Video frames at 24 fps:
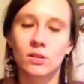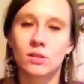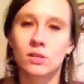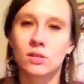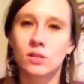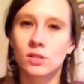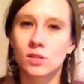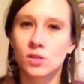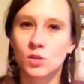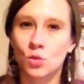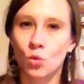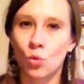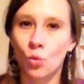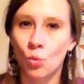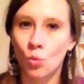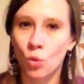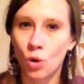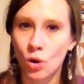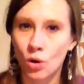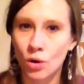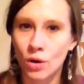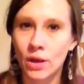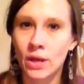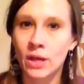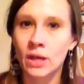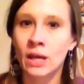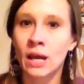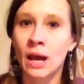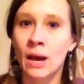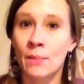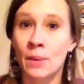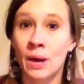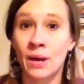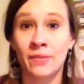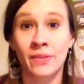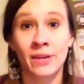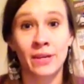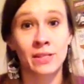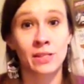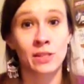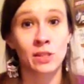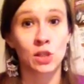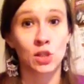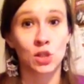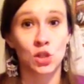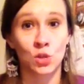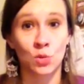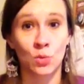does worrying about that
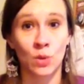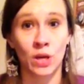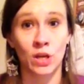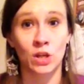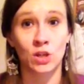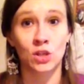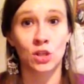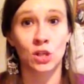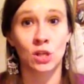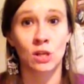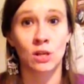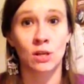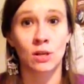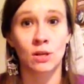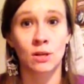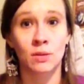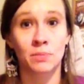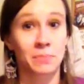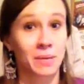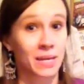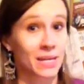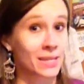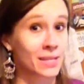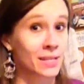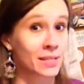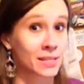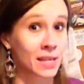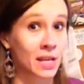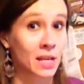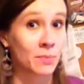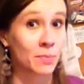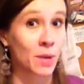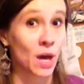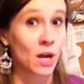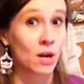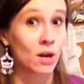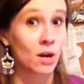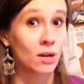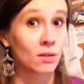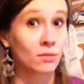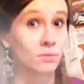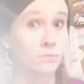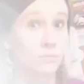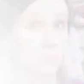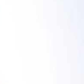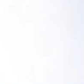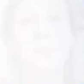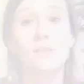situation make things any better?
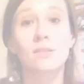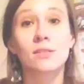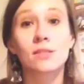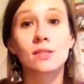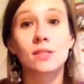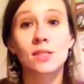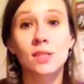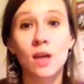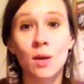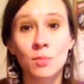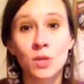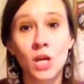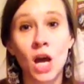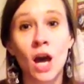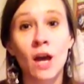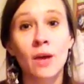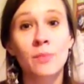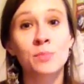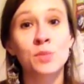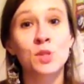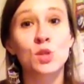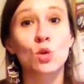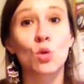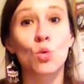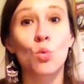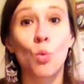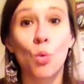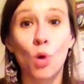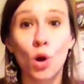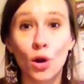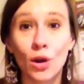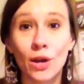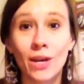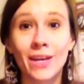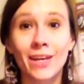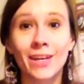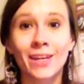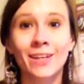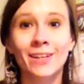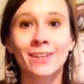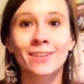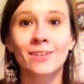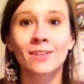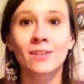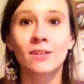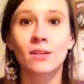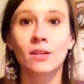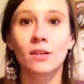Sometimes
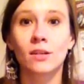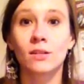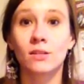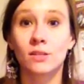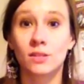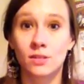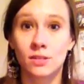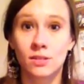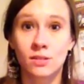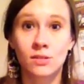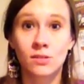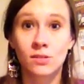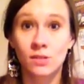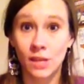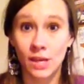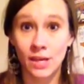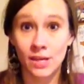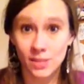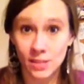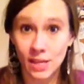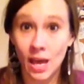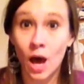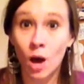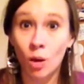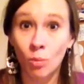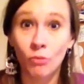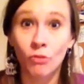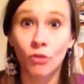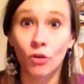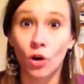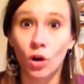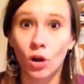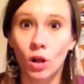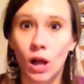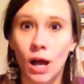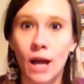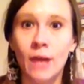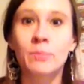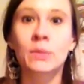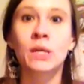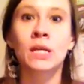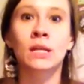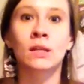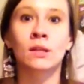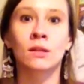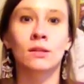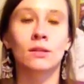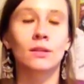worrying is helpful. I
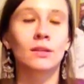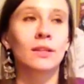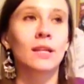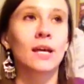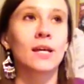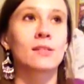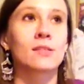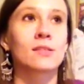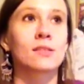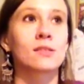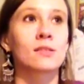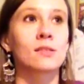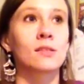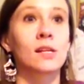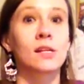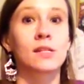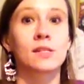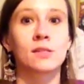mean, let's